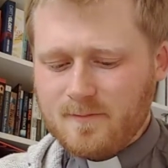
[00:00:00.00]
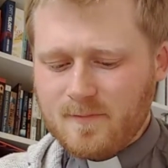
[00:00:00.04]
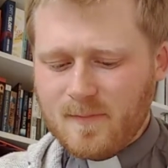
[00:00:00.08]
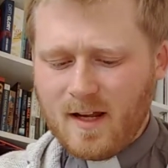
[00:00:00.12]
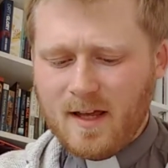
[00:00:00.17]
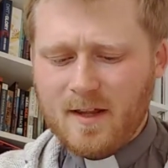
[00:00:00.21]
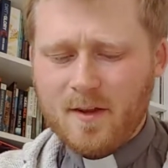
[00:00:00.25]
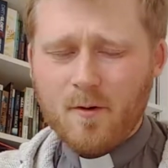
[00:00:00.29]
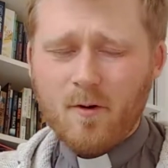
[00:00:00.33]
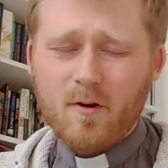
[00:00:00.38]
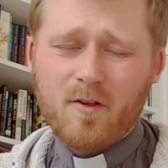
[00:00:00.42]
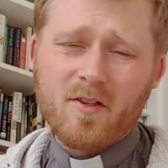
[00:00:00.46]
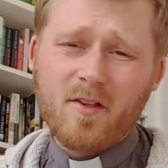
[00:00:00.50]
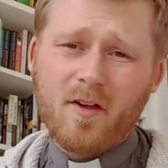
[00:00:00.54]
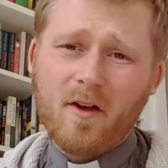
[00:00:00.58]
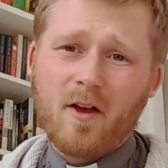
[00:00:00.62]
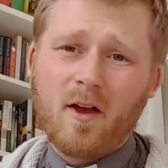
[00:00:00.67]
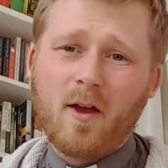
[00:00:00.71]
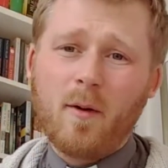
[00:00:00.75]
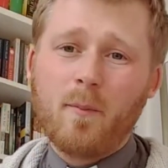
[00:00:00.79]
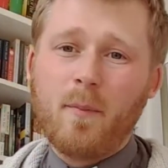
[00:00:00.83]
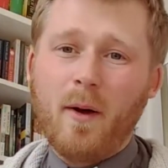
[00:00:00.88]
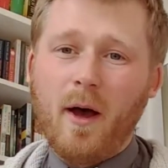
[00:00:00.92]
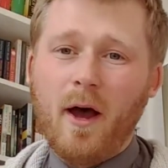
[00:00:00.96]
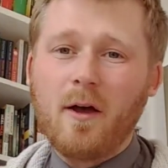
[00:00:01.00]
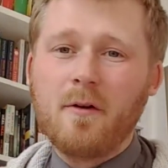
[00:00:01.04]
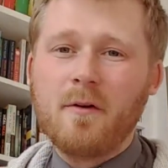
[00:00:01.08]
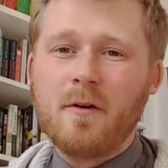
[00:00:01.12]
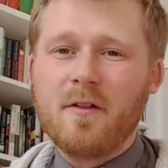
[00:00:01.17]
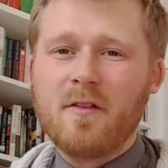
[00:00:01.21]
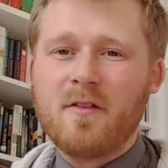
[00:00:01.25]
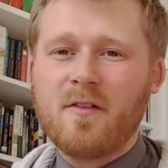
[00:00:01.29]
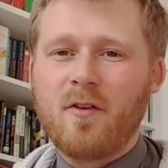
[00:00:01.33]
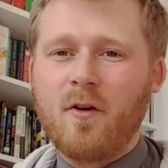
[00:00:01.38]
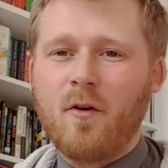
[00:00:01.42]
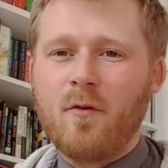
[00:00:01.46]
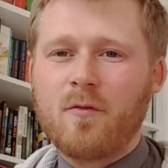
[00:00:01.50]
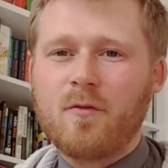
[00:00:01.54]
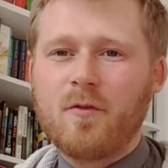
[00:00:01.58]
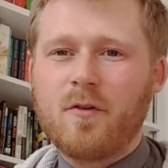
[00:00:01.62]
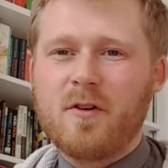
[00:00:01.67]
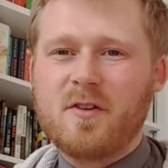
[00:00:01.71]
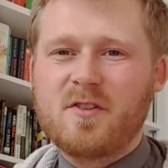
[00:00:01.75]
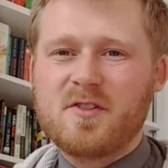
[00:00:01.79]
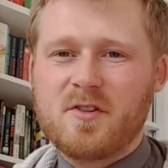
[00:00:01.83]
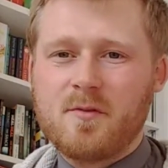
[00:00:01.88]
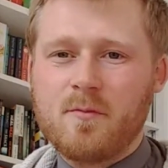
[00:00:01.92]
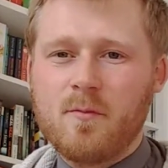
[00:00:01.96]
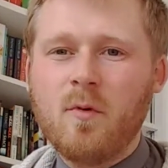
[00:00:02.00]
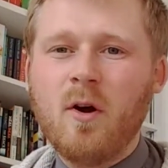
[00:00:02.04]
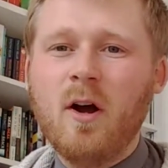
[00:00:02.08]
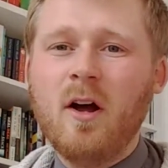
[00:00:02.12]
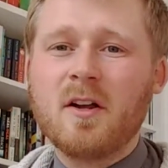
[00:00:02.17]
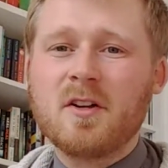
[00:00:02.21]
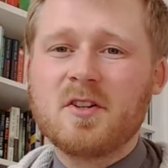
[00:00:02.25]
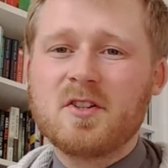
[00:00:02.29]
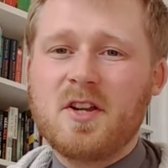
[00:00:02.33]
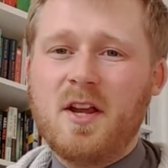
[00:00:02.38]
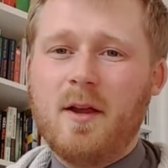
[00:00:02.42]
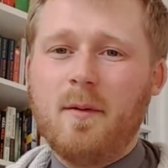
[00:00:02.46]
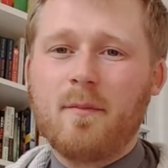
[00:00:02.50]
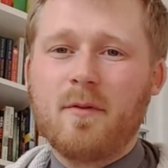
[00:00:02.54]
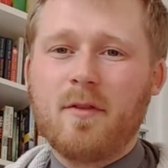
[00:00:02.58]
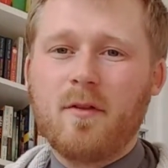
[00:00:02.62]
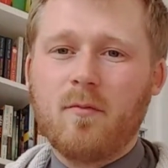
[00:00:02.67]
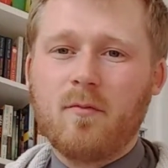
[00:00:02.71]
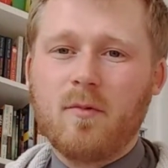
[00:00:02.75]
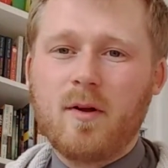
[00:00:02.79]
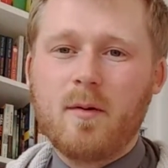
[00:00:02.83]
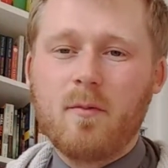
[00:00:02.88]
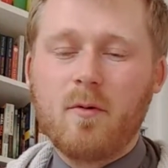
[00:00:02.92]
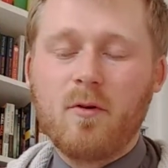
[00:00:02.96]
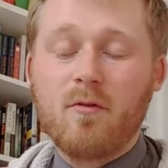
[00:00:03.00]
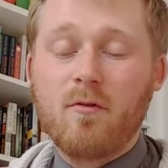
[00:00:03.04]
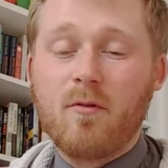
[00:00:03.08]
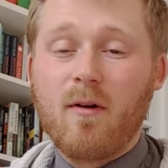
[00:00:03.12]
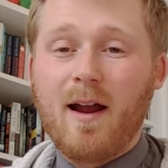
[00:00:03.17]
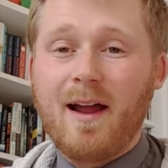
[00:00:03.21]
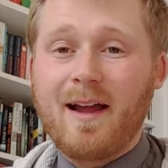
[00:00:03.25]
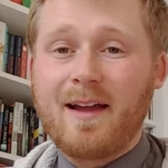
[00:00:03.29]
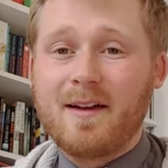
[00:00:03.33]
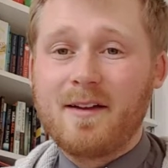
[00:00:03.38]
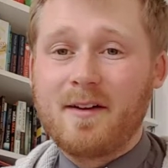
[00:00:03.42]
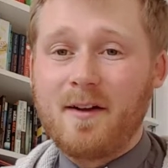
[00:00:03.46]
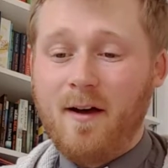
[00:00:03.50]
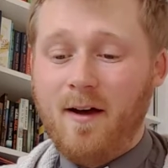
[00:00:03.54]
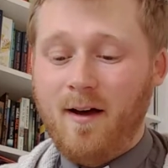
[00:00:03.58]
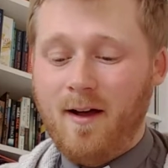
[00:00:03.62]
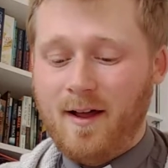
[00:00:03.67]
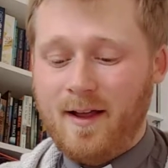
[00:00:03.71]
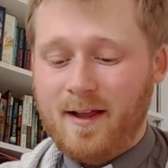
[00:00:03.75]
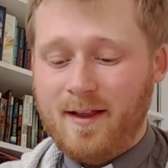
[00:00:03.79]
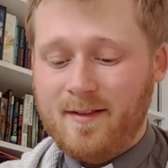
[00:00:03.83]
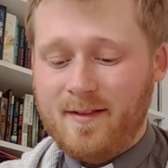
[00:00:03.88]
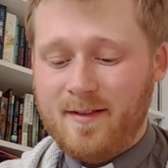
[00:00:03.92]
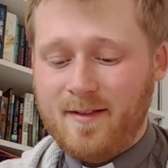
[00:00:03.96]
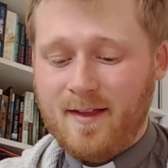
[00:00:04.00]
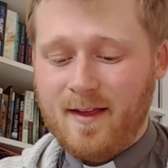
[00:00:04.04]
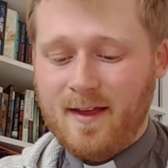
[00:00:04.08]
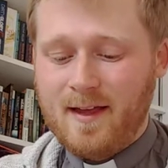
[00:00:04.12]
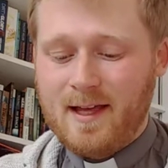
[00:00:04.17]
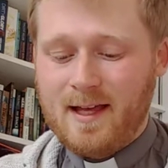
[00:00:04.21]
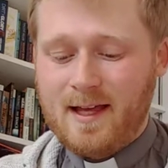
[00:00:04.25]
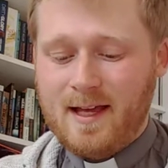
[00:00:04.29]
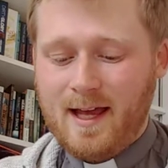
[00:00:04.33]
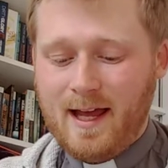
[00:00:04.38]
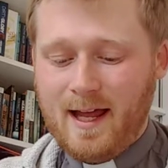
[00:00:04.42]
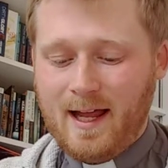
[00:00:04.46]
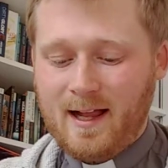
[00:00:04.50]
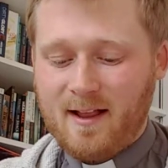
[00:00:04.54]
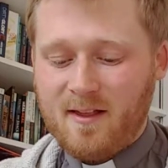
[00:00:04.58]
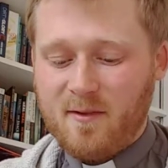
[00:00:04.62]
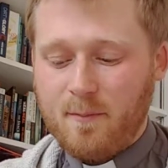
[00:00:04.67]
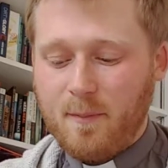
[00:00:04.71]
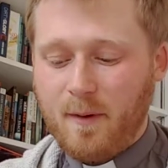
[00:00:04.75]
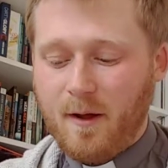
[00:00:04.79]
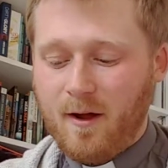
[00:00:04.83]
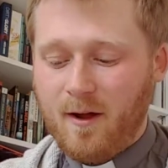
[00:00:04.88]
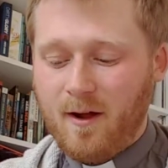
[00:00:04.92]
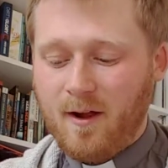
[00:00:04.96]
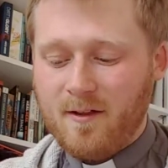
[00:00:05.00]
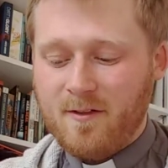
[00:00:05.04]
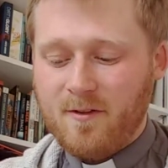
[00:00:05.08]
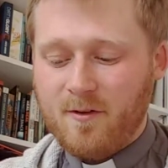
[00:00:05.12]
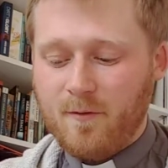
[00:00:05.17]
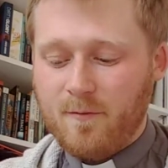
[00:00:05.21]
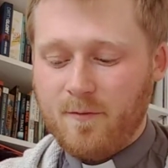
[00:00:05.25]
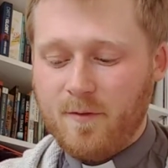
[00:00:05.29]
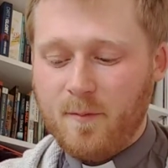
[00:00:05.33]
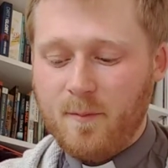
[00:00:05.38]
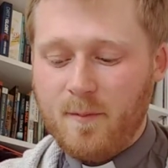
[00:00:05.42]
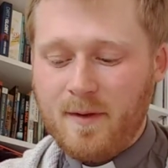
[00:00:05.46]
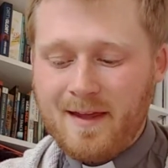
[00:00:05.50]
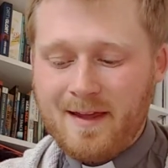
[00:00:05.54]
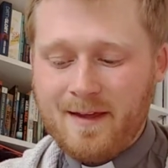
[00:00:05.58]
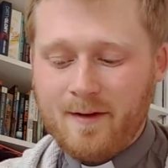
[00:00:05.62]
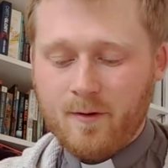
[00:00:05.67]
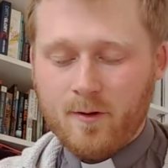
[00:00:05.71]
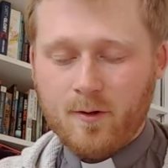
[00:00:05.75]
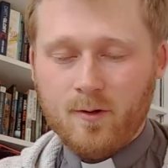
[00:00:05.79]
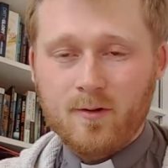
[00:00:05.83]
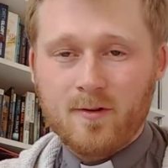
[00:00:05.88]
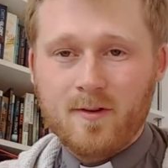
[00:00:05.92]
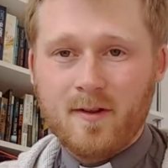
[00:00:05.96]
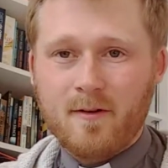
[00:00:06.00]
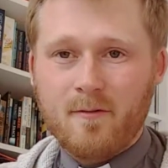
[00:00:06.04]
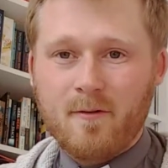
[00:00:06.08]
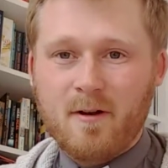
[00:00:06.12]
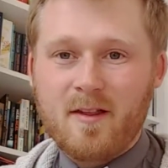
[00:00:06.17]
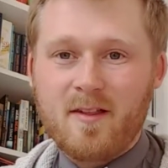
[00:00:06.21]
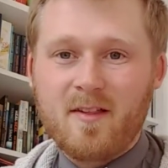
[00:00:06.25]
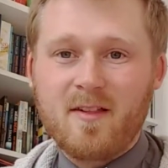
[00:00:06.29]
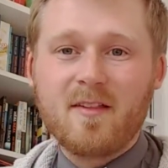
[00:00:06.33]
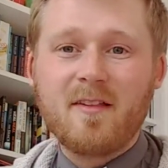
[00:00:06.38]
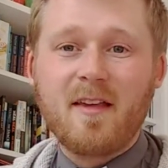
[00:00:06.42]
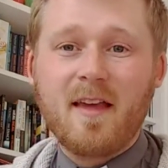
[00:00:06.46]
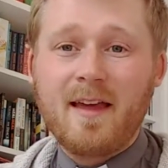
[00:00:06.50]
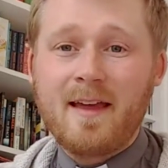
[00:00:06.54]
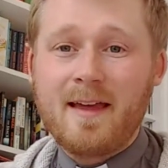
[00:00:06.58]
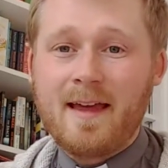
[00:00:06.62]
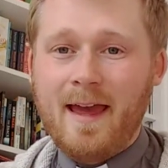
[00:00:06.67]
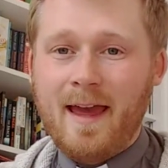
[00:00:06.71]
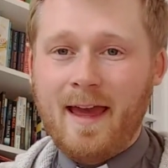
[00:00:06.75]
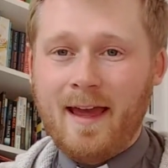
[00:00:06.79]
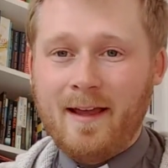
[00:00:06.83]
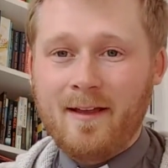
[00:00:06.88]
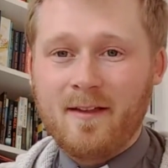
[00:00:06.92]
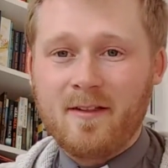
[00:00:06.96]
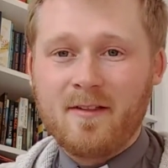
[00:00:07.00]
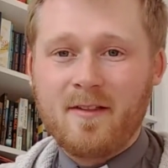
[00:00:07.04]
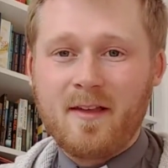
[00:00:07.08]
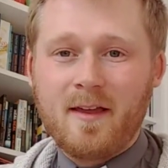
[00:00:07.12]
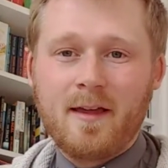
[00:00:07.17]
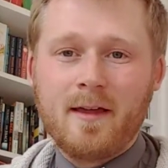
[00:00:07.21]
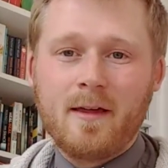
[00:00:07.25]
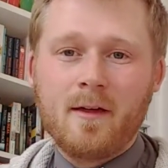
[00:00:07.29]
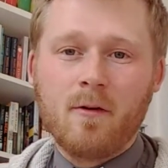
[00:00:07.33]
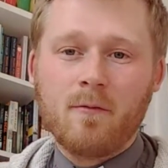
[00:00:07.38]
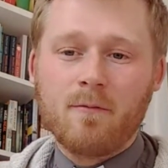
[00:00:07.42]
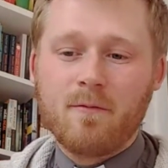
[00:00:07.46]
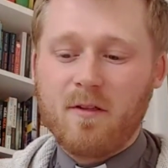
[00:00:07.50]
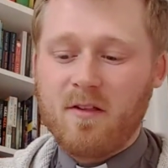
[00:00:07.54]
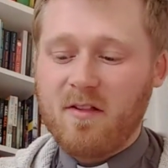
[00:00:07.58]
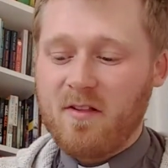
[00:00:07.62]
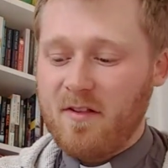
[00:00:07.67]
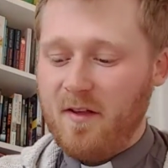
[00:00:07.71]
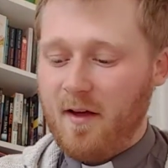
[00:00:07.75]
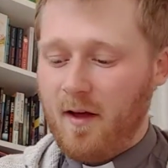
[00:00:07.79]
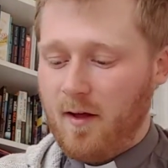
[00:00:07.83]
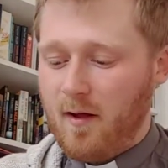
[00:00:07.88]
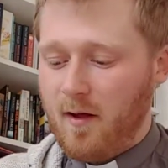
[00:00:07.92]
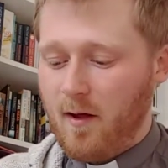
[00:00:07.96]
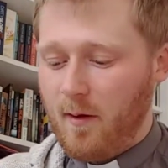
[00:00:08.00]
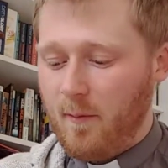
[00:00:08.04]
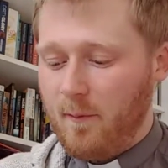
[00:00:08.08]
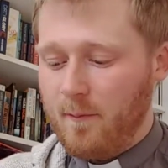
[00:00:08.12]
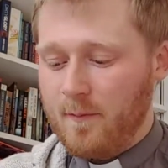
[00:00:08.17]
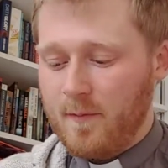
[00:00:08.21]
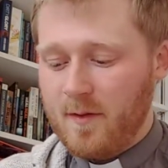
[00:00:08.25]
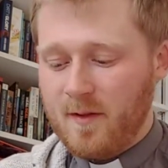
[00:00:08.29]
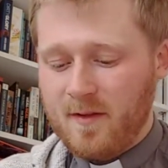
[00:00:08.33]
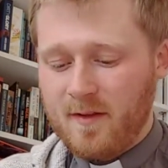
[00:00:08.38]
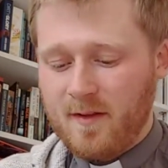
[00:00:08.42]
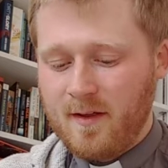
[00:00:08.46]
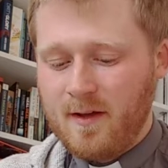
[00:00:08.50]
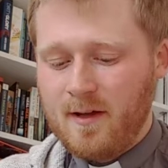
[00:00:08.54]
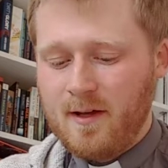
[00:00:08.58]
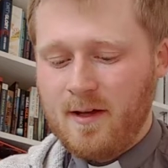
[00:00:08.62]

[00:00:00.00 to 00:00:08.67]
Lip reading: And there are certain components of Christian worship that we would recognise as part of the meal. There is singing of the Psalms.